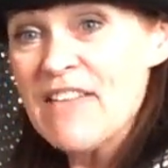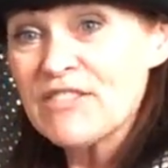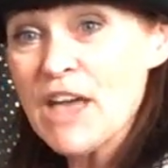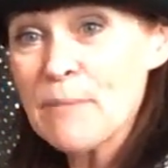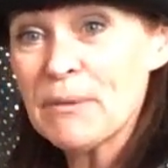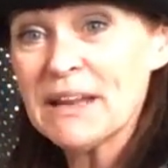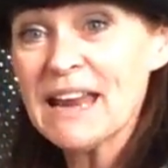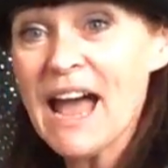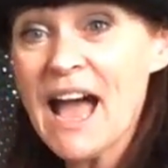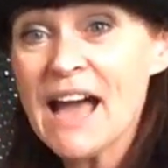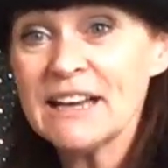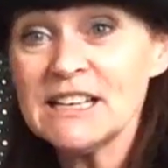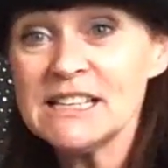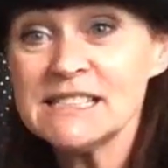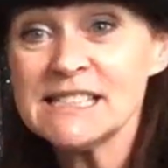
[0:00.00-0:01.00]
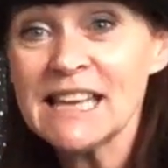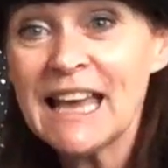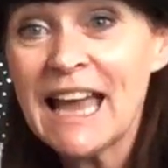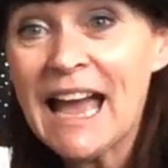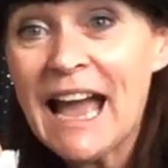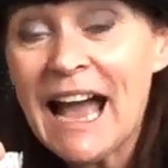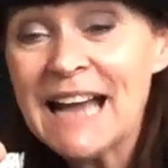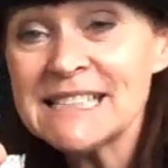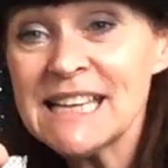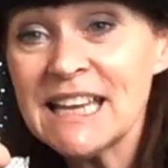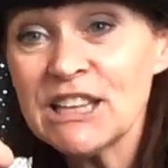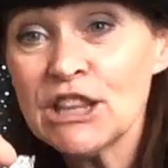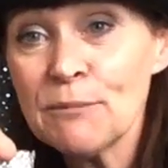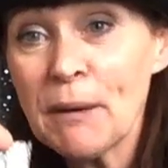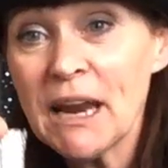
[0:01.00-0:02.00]
the bananas. Has it
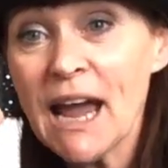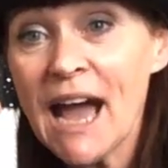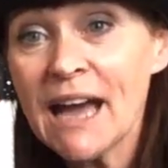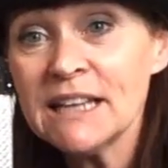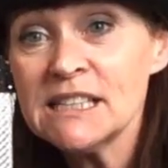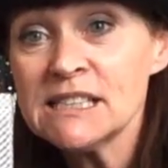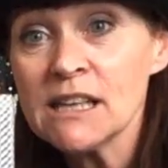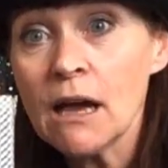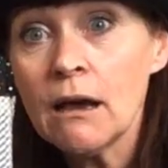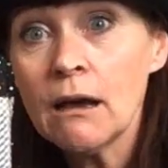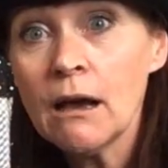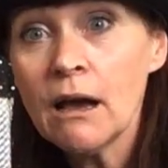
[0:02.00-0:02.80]
hit the bananas?